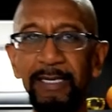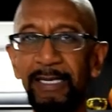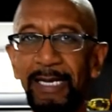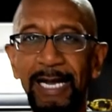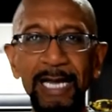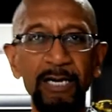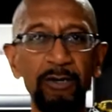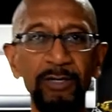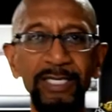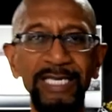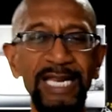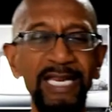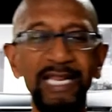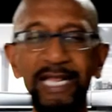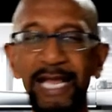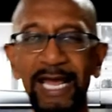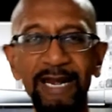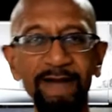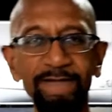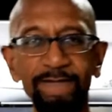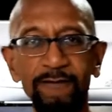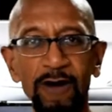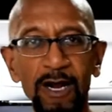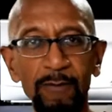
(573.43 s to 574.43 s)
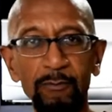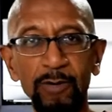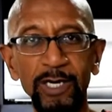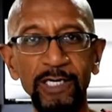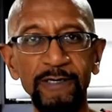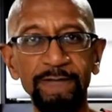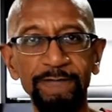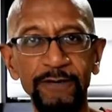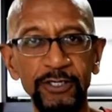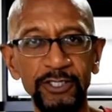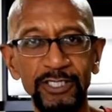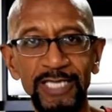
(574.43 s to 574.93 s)
I don't eat any kind of farm-raised
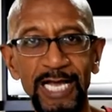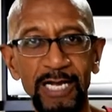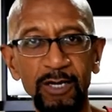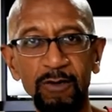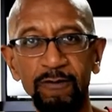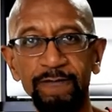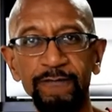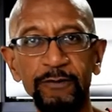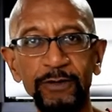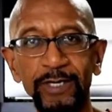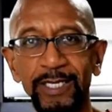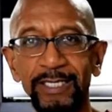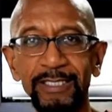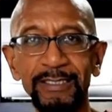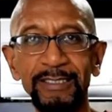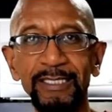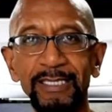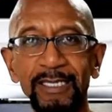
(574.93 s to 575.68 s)
fish, not good for you.